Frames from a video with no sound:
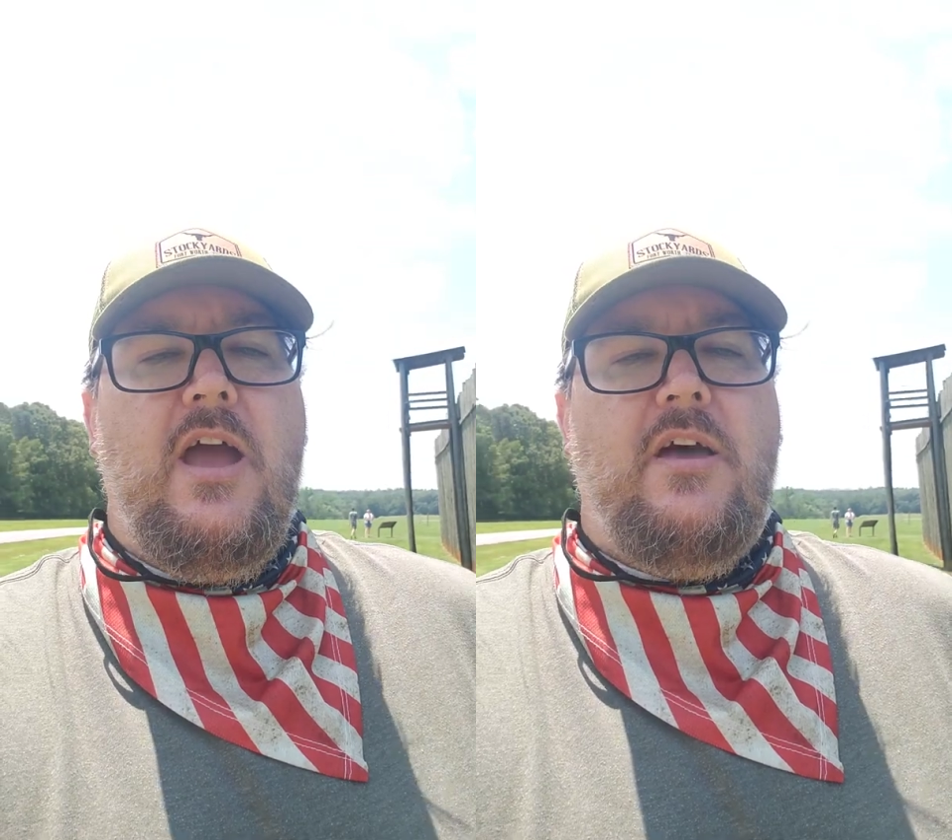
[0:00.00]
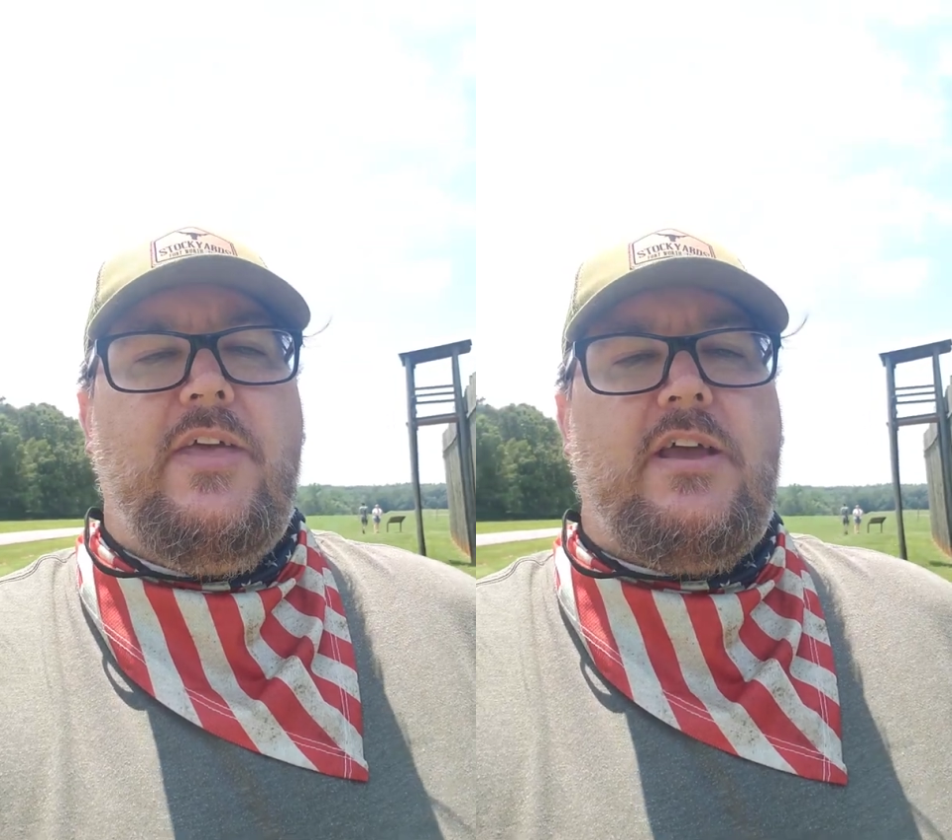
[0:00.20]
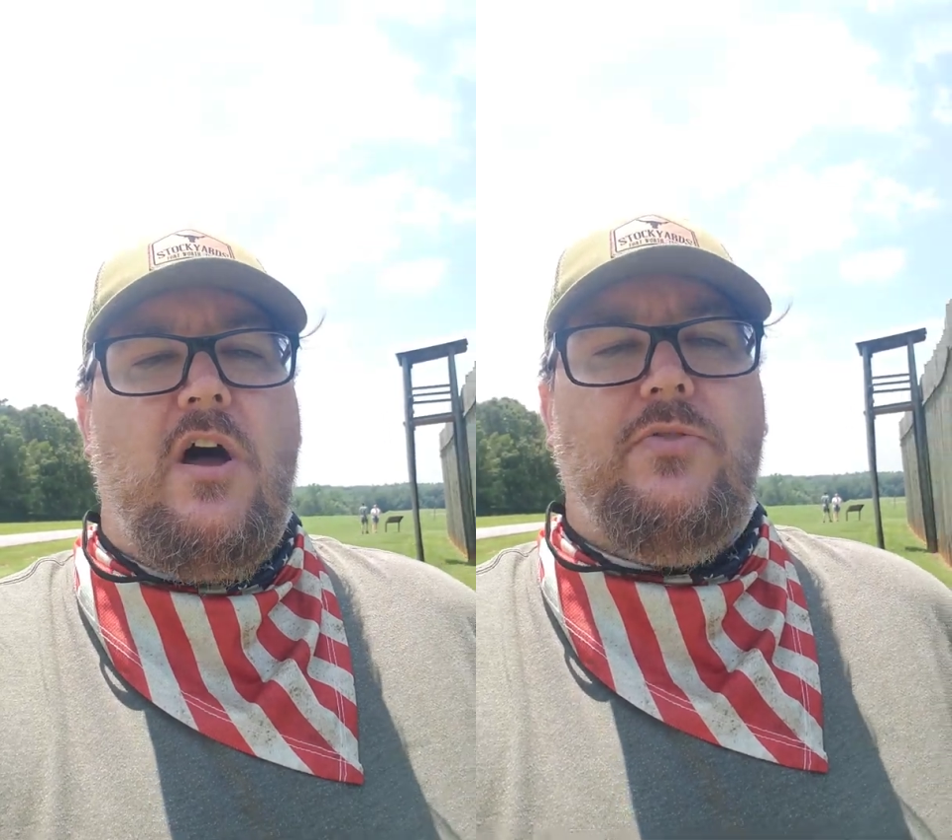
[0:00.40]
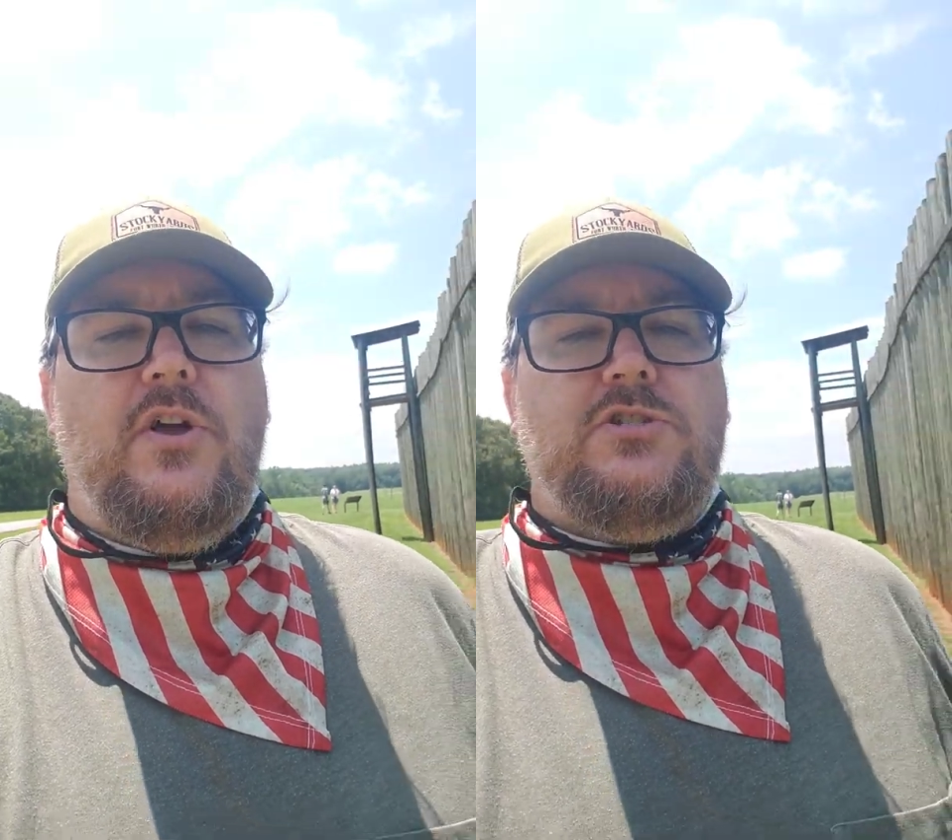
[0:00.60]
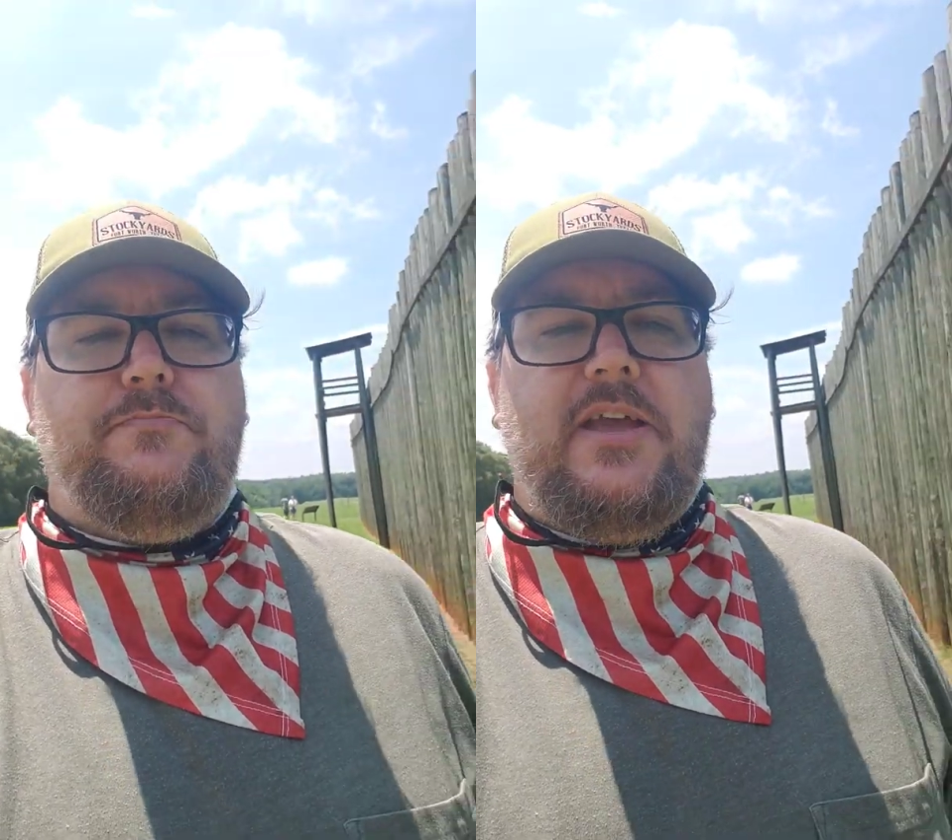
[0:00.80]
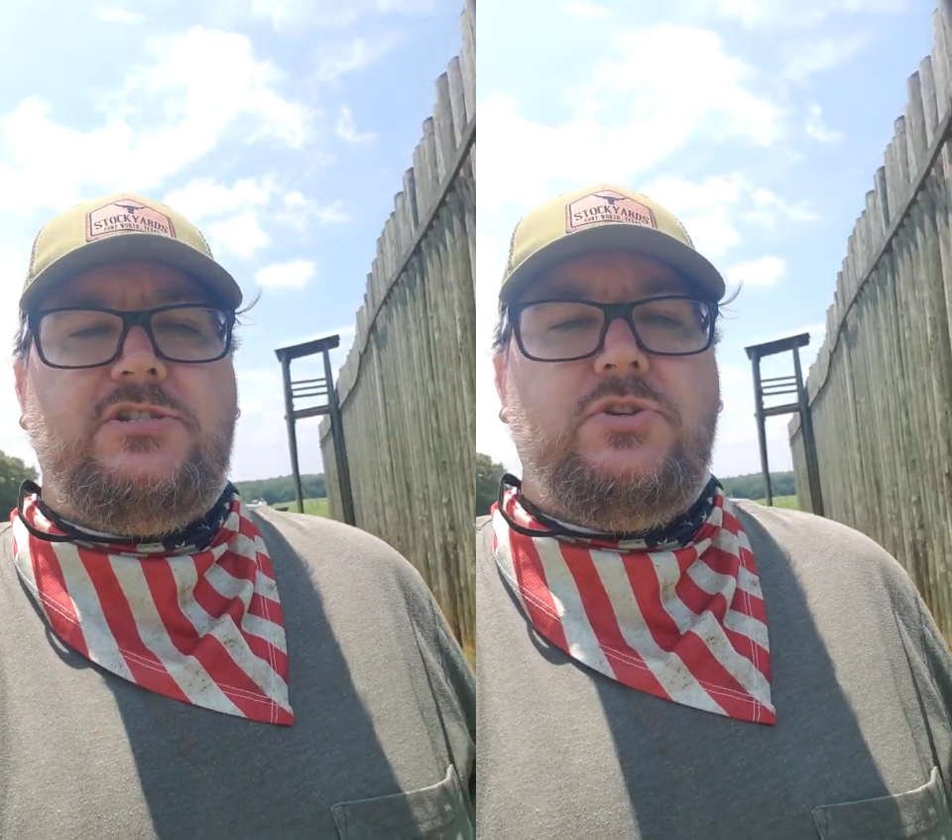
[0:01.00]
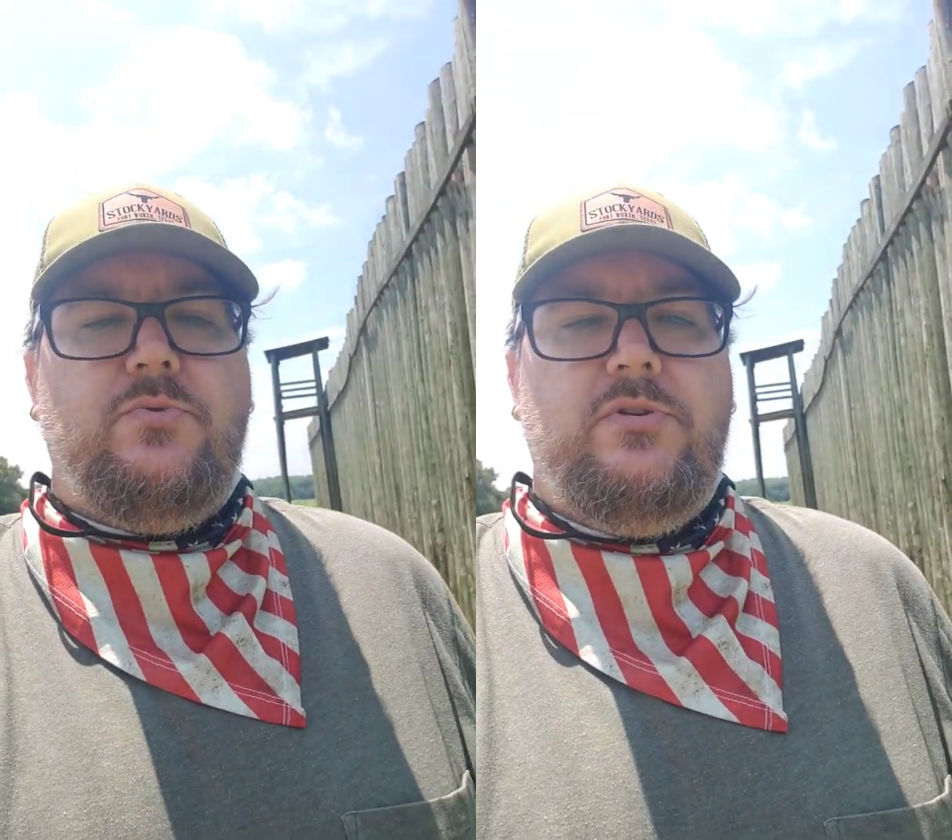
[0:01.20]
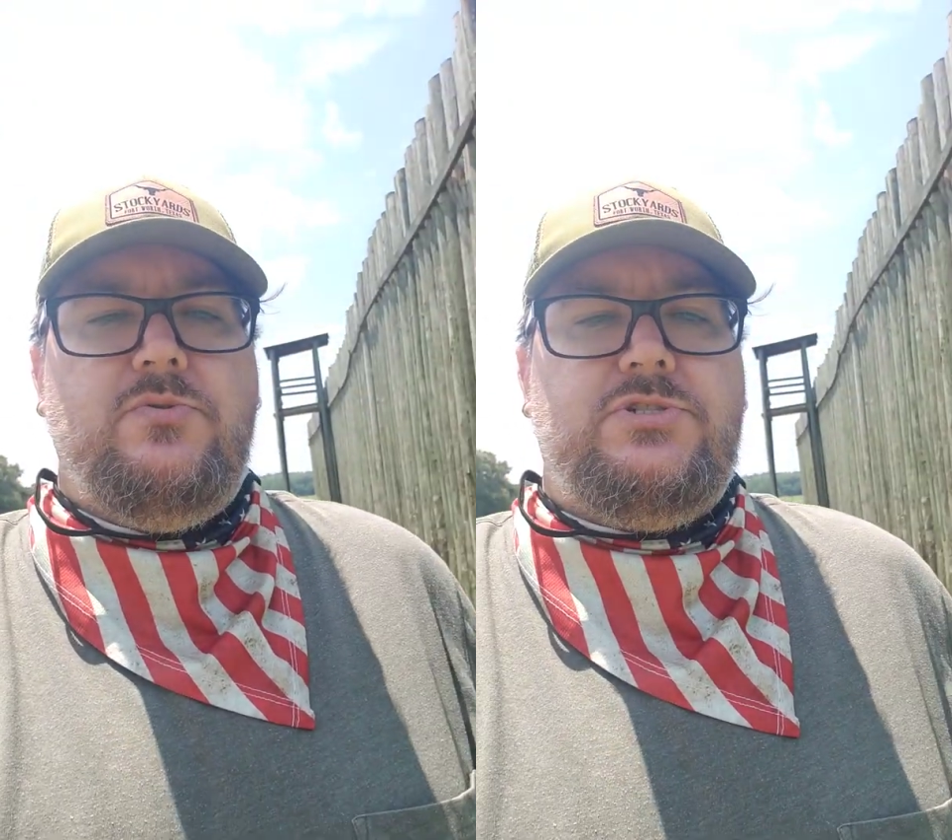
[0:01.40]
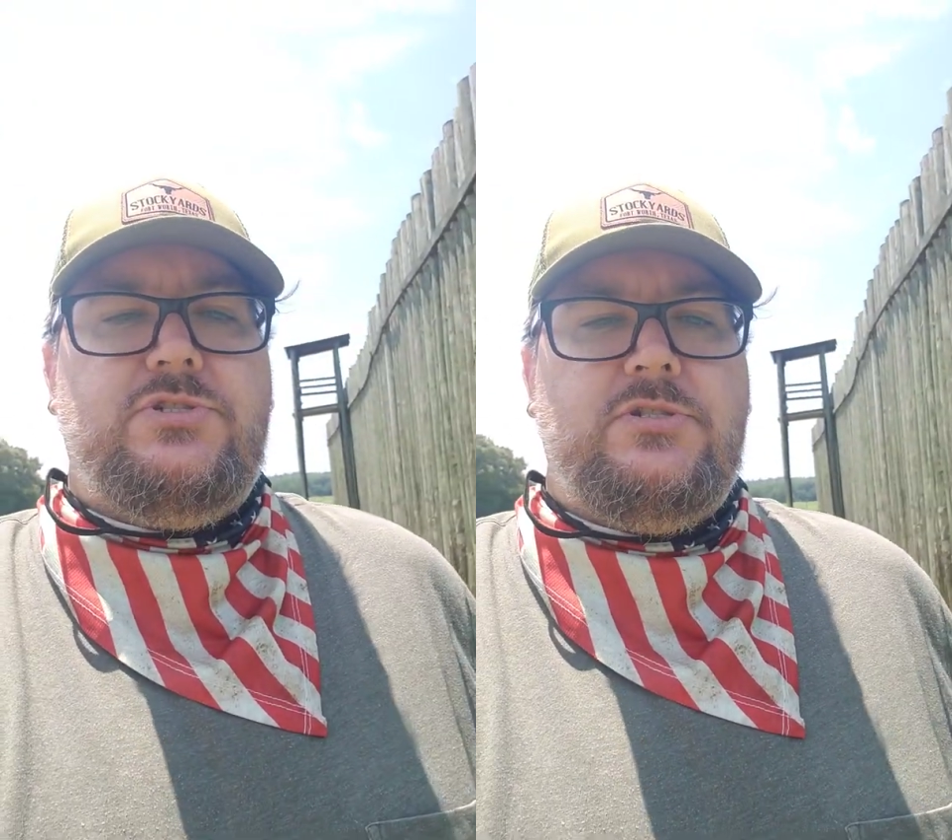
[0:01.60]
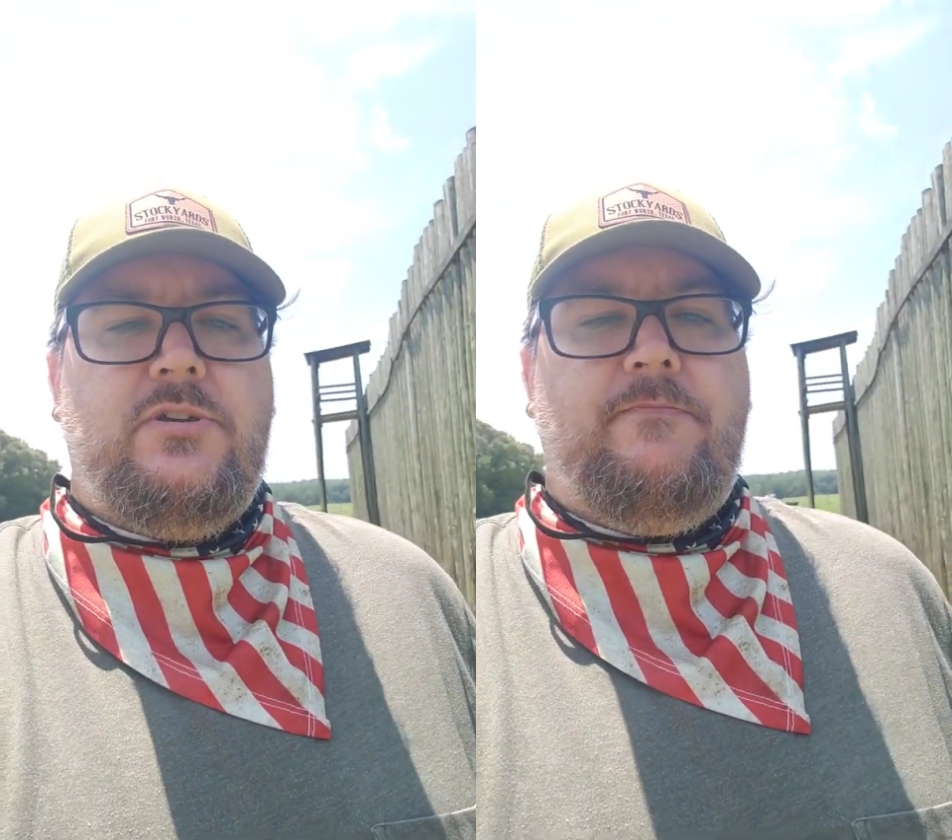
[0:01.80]
They called those pigeon
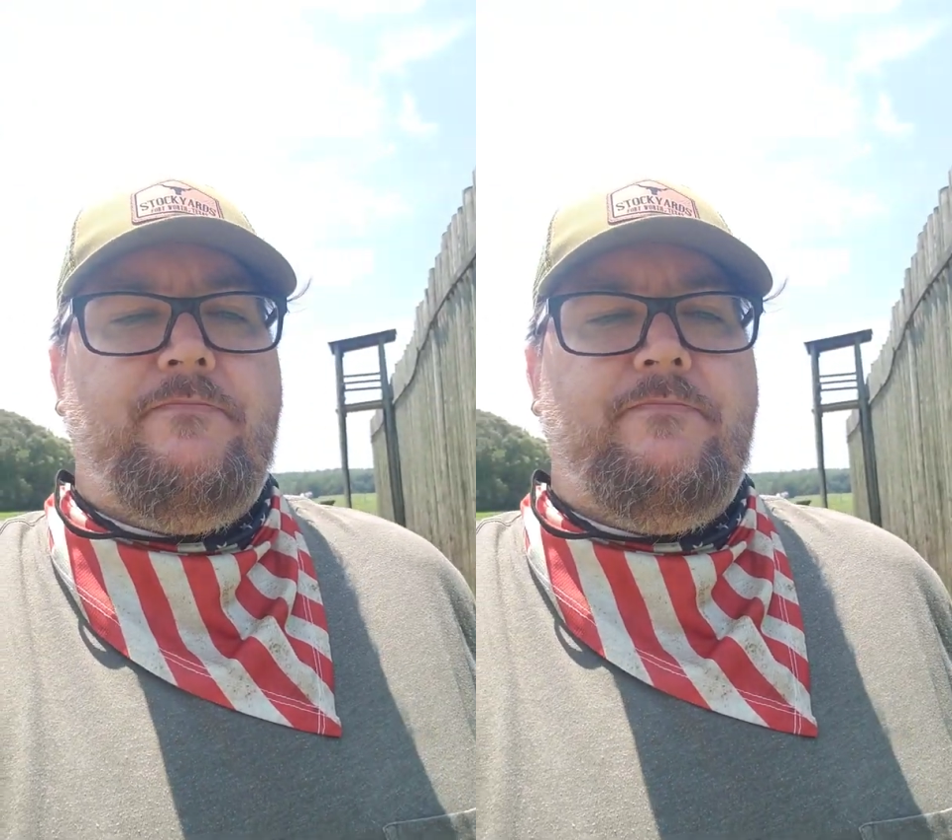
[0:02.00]
roosts.